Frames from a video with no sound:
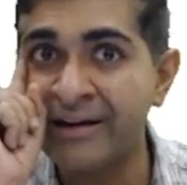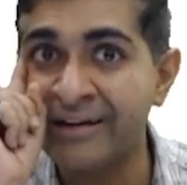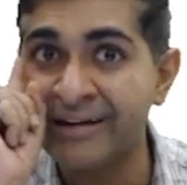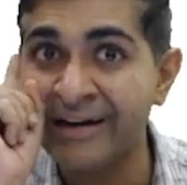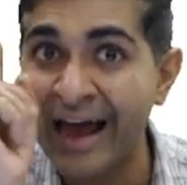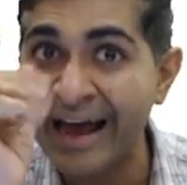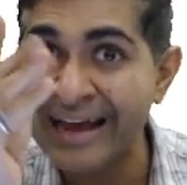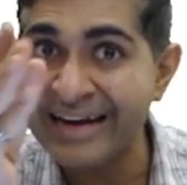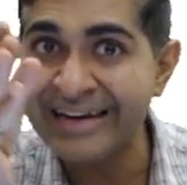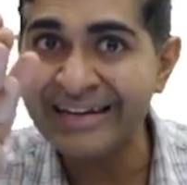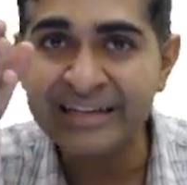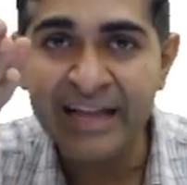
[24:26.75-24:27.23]

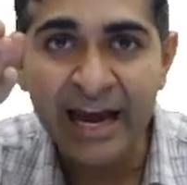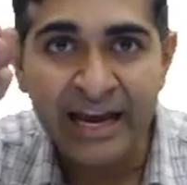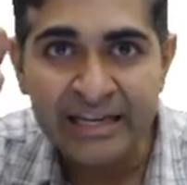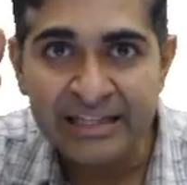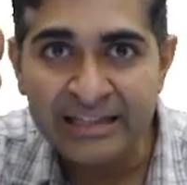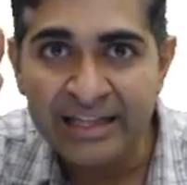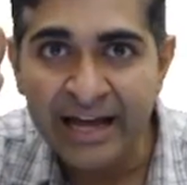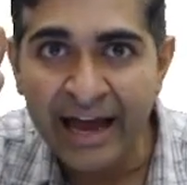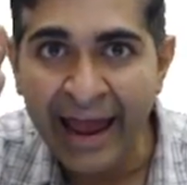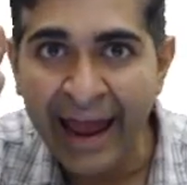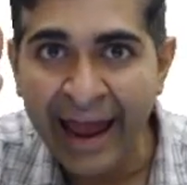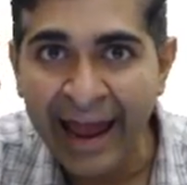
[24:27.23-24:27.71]
right eye
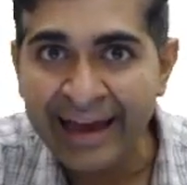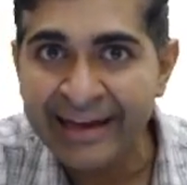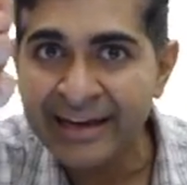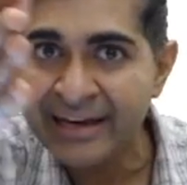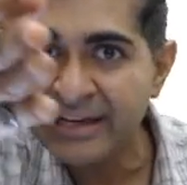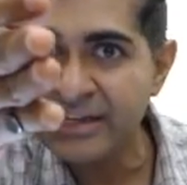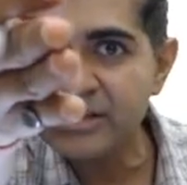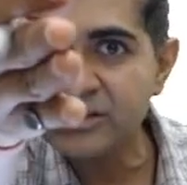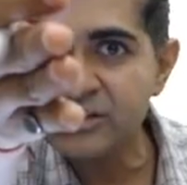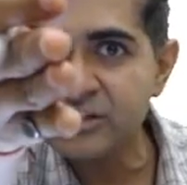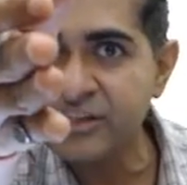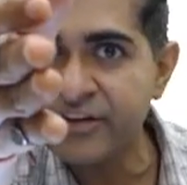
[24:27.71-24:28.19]
the
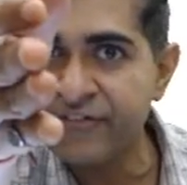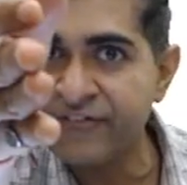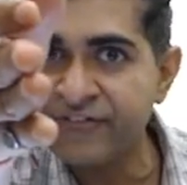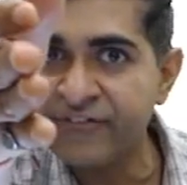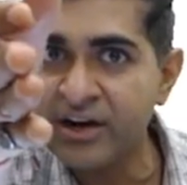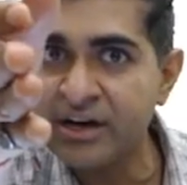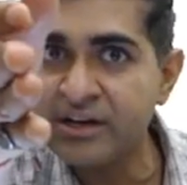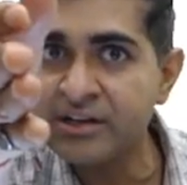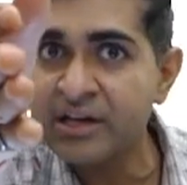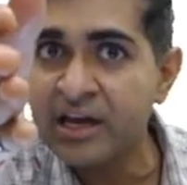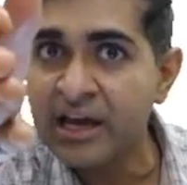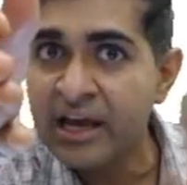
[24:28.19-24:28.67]
angle is
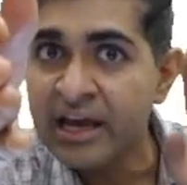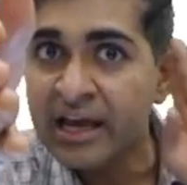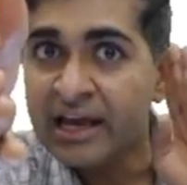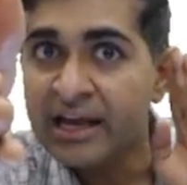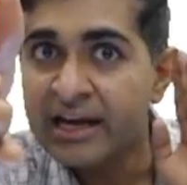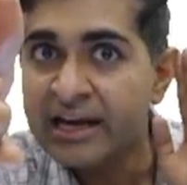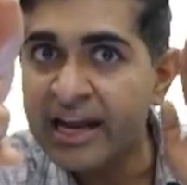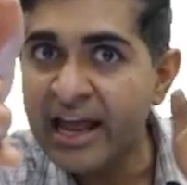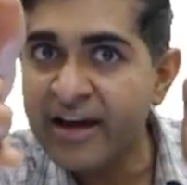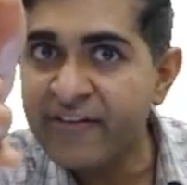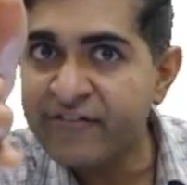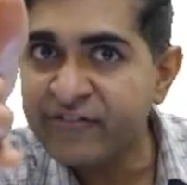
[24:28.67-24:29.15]
different,
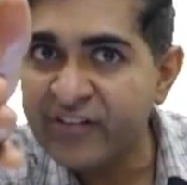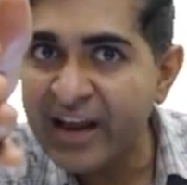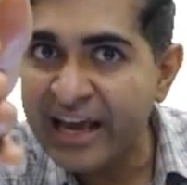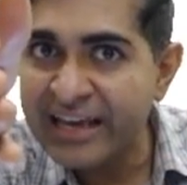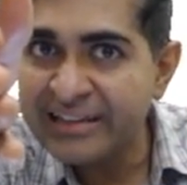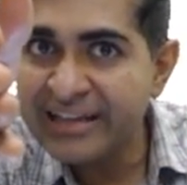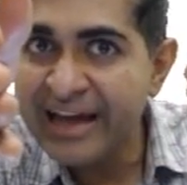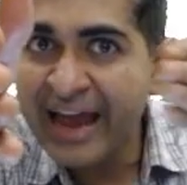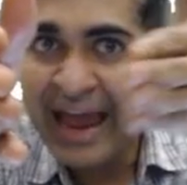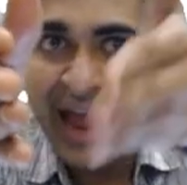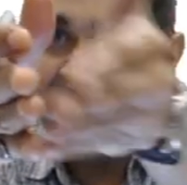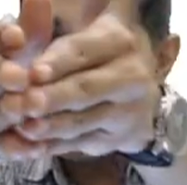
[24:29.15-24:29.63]
left eye
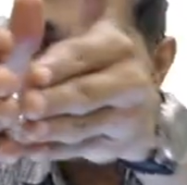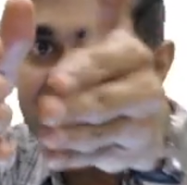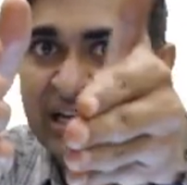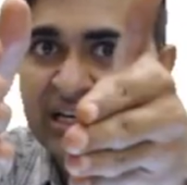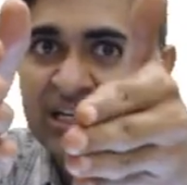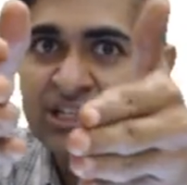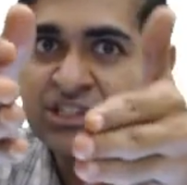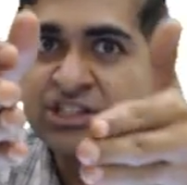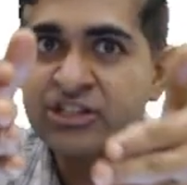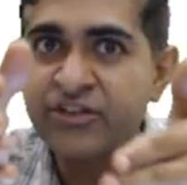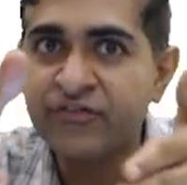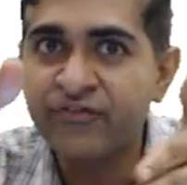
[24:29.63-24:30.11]
the angle
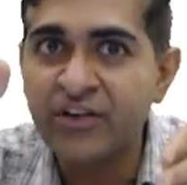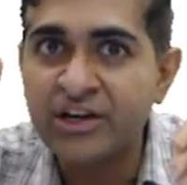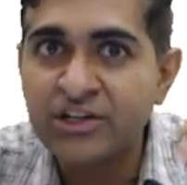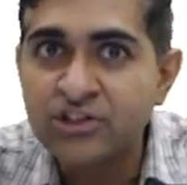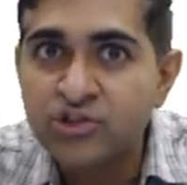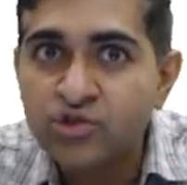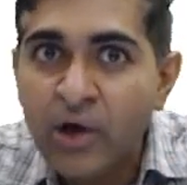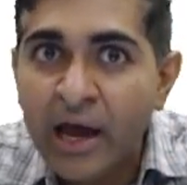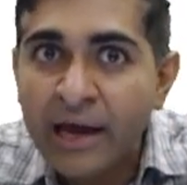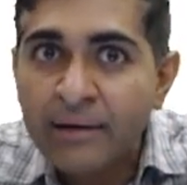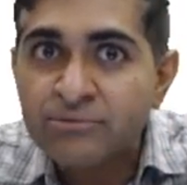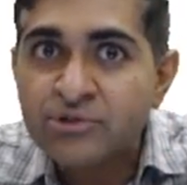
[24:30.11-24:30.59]
is different,
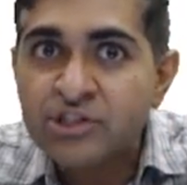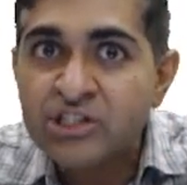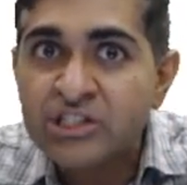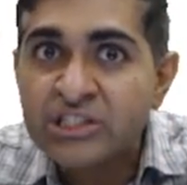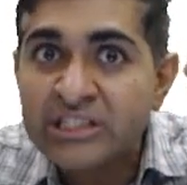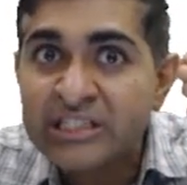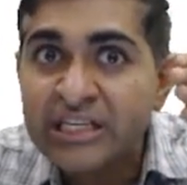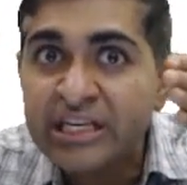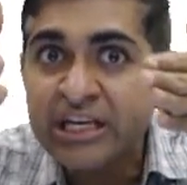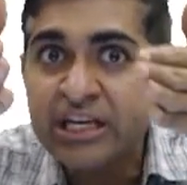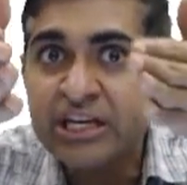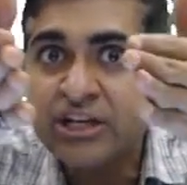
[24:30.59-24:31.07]
so I am
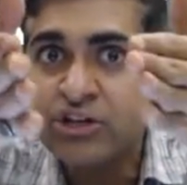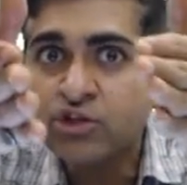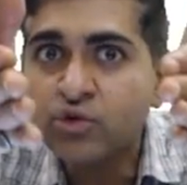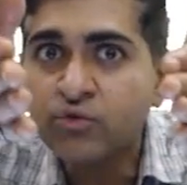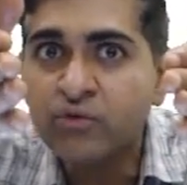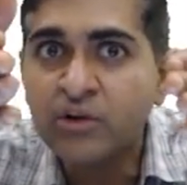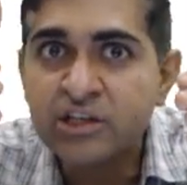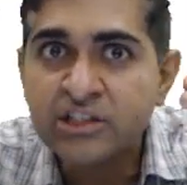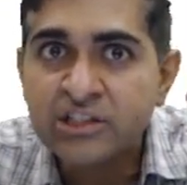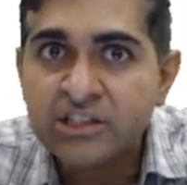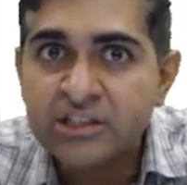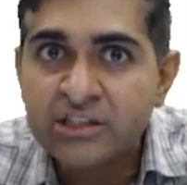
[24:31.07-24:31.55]
seeing
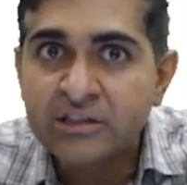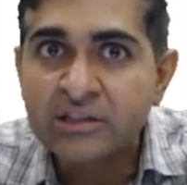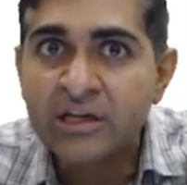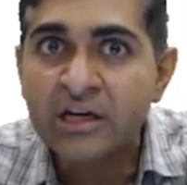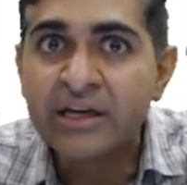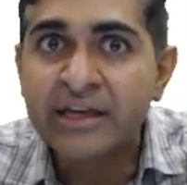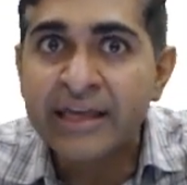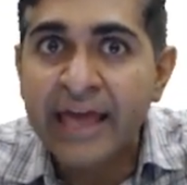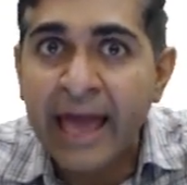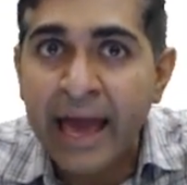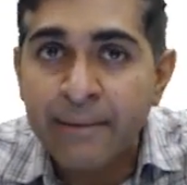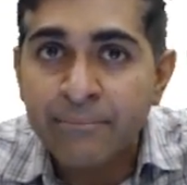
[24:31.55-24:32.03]
towards
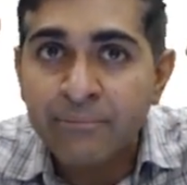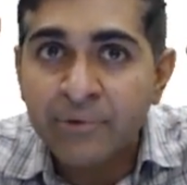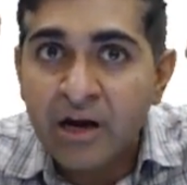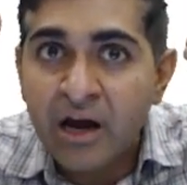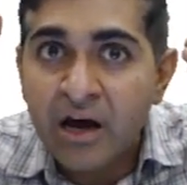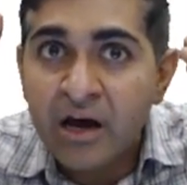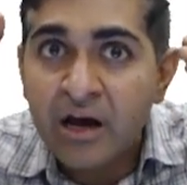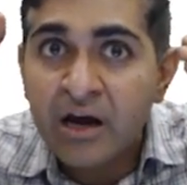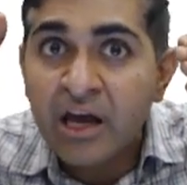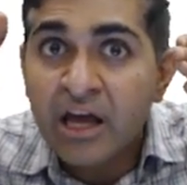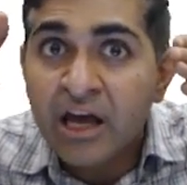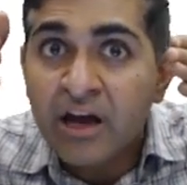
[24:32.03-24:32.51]
the
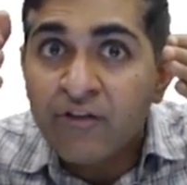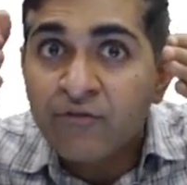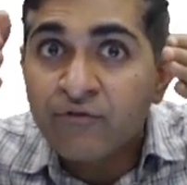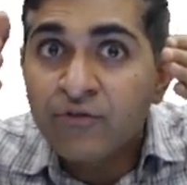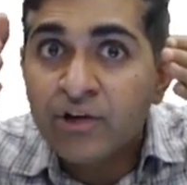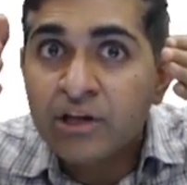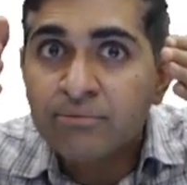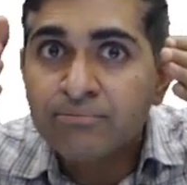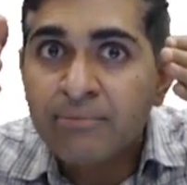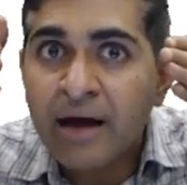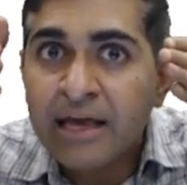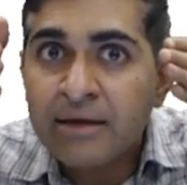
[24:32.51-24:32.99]
camera
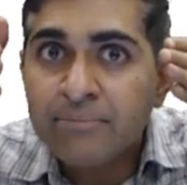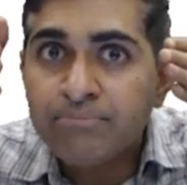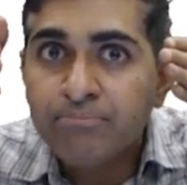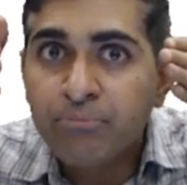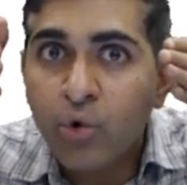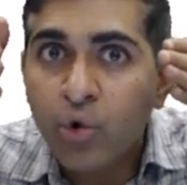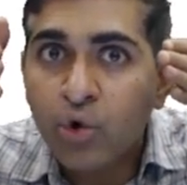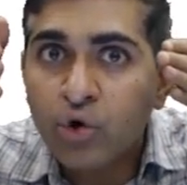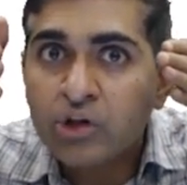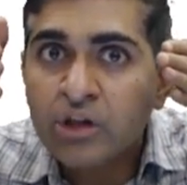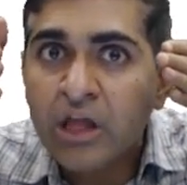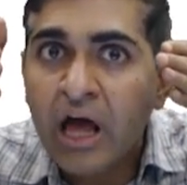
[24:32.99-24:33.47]
with my
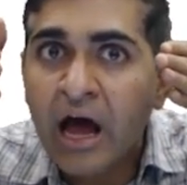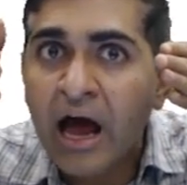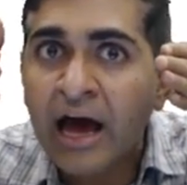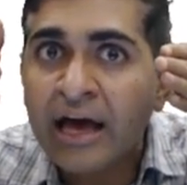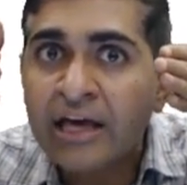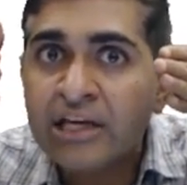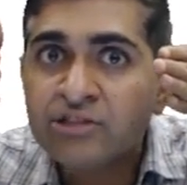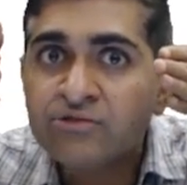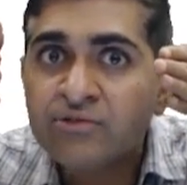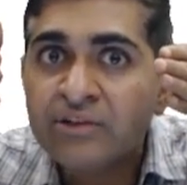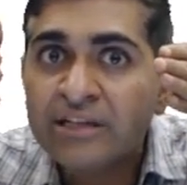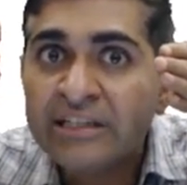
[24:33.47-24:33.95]
both the
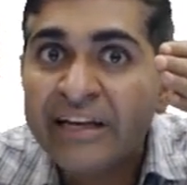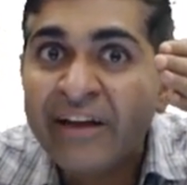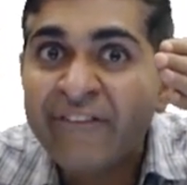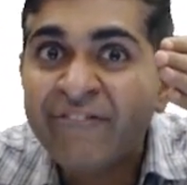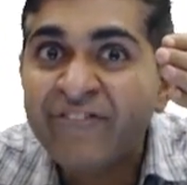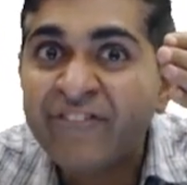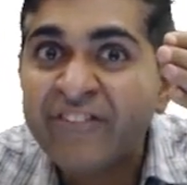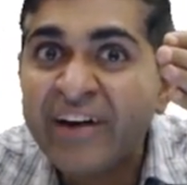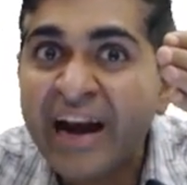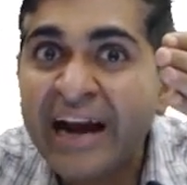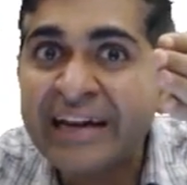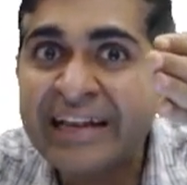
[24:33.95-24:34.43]
eyes with
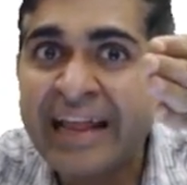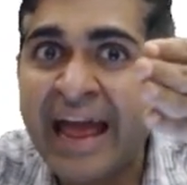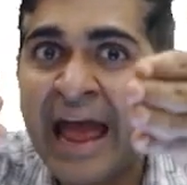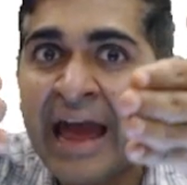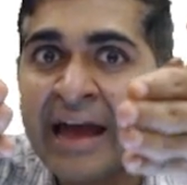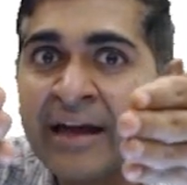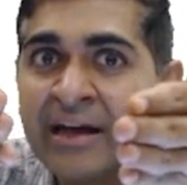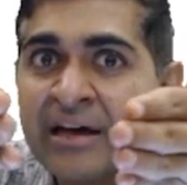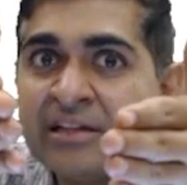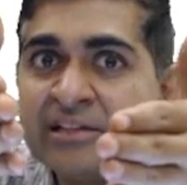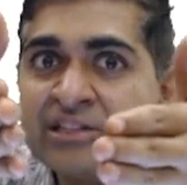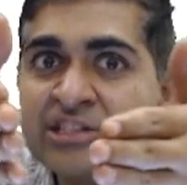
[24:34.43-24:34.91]
different
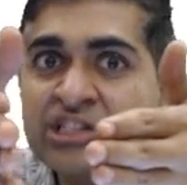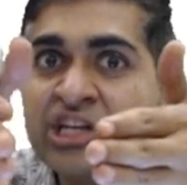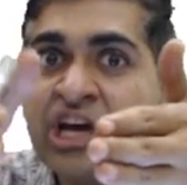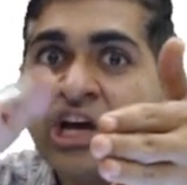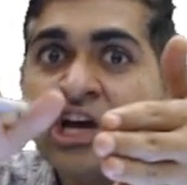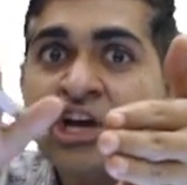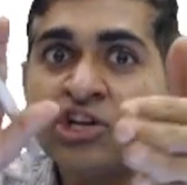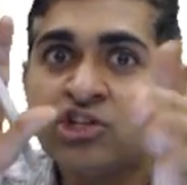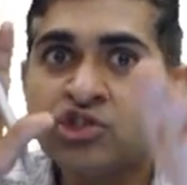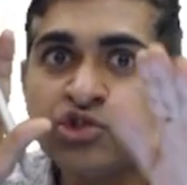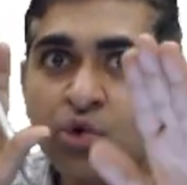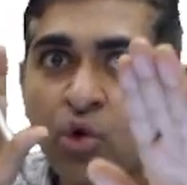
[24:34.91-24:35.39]
angles.
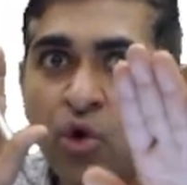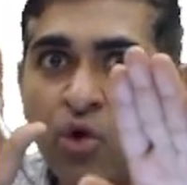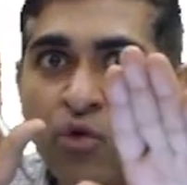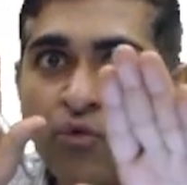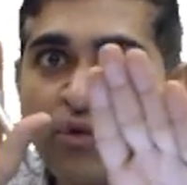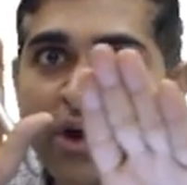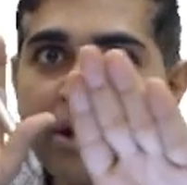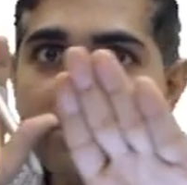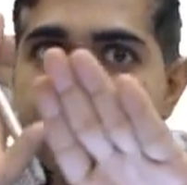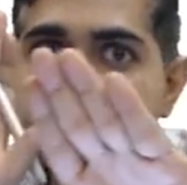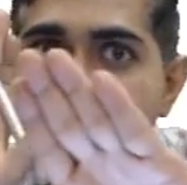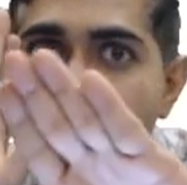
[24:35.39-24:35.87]
So
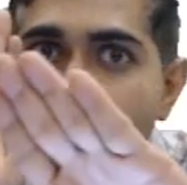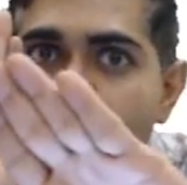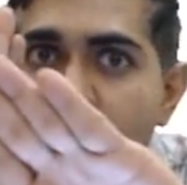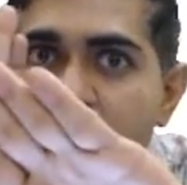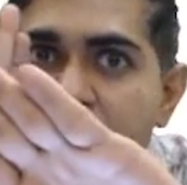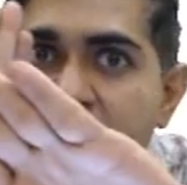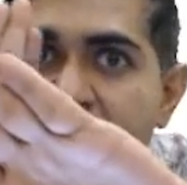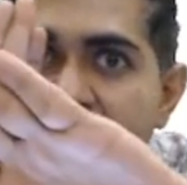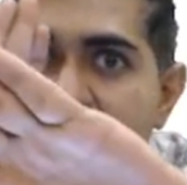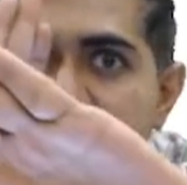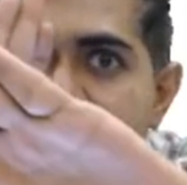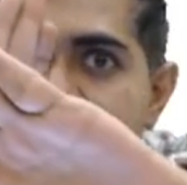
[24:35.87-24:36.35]
when both
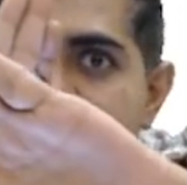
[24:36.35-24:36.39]
the